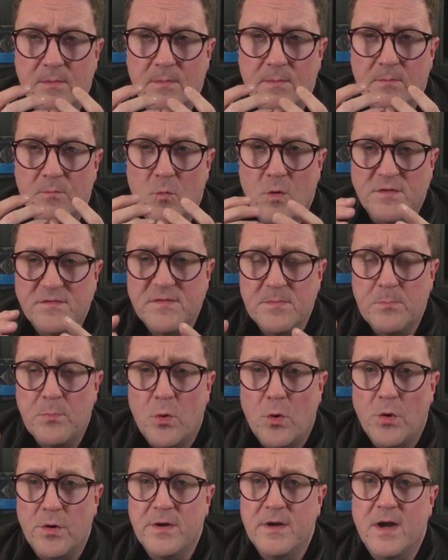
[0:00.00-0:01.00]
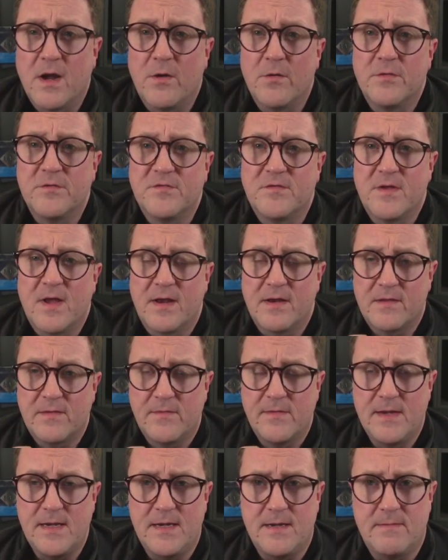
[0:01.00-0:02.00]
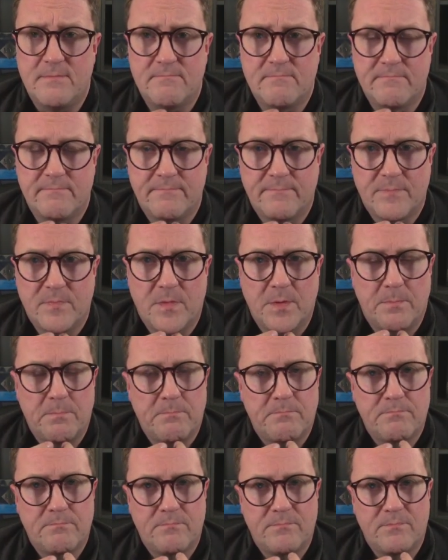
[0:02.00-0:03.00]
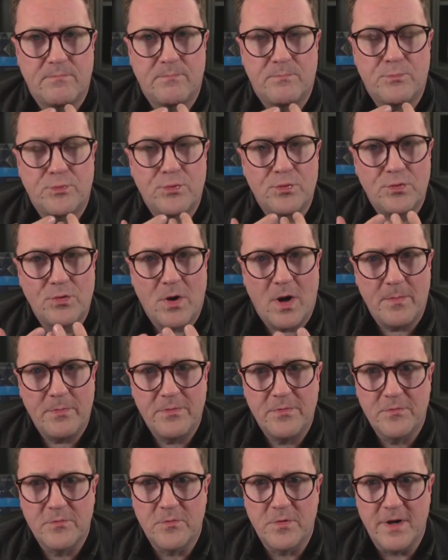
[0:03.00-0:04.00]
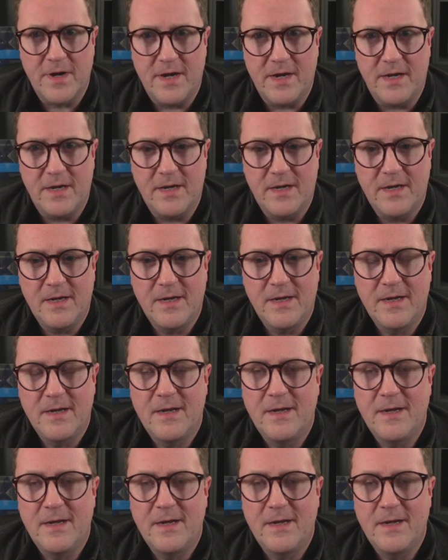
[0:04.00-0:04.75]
what's important now is that the proper way